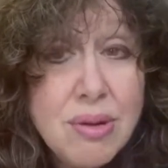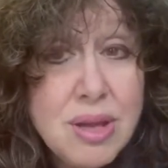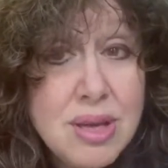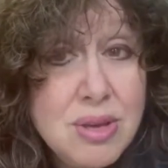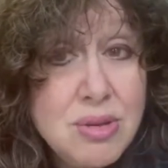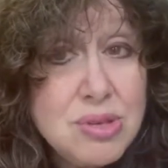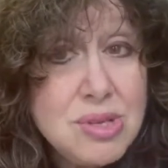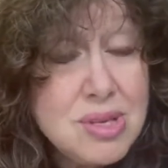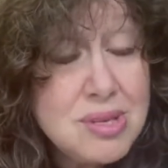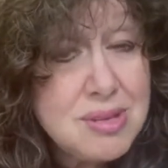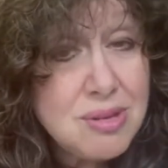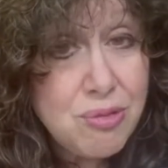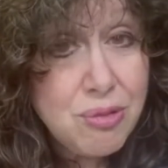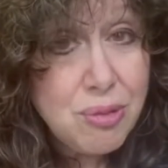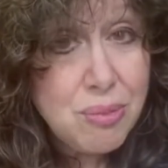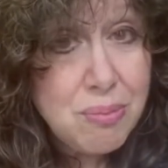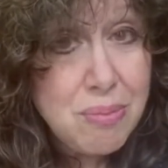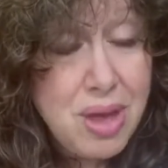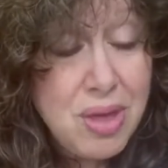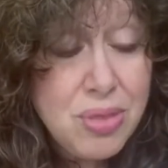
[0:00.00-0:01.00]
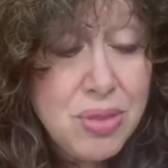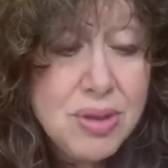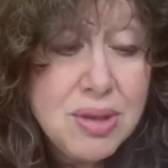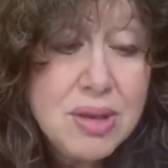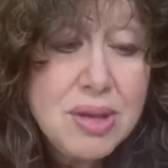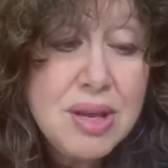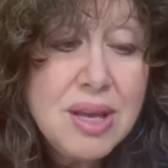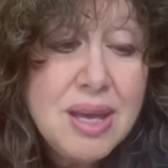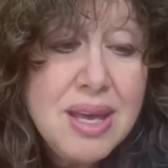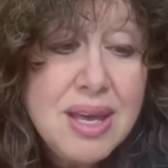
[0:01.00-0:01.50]
I used a different
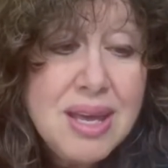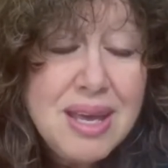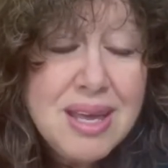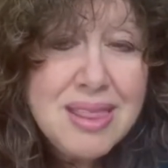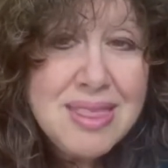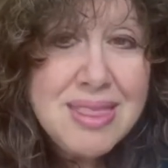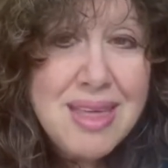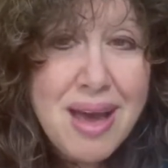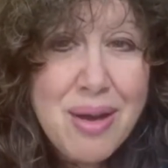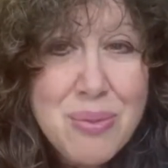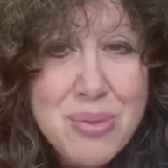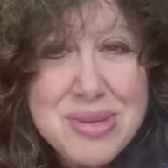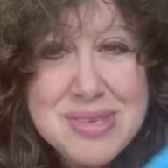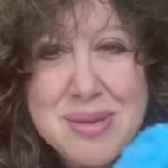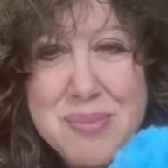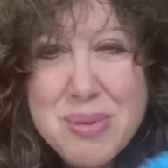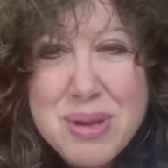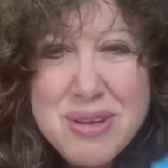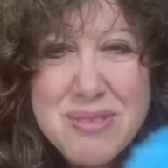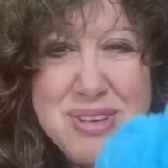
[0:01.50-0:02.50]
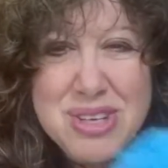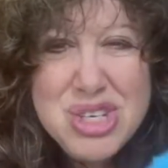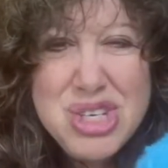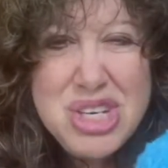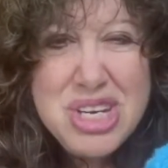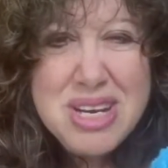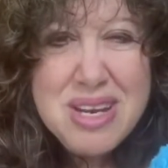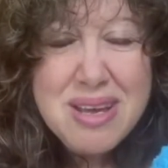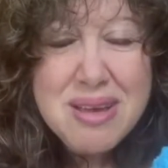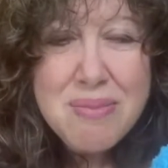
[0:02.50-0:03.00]
method that was a bit of a
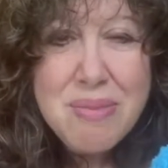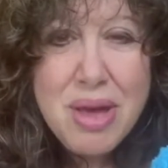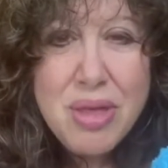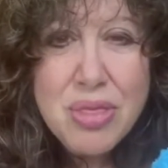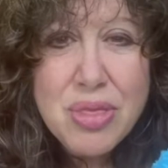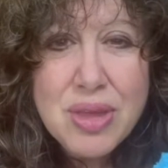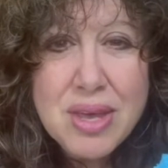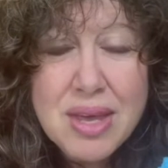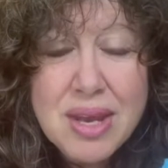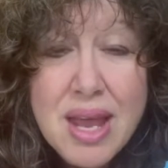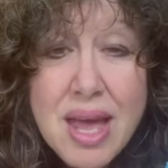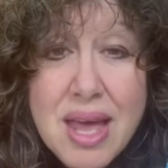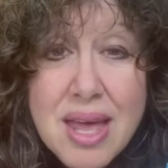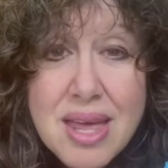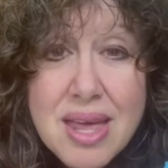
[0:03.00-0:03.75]
cheating method.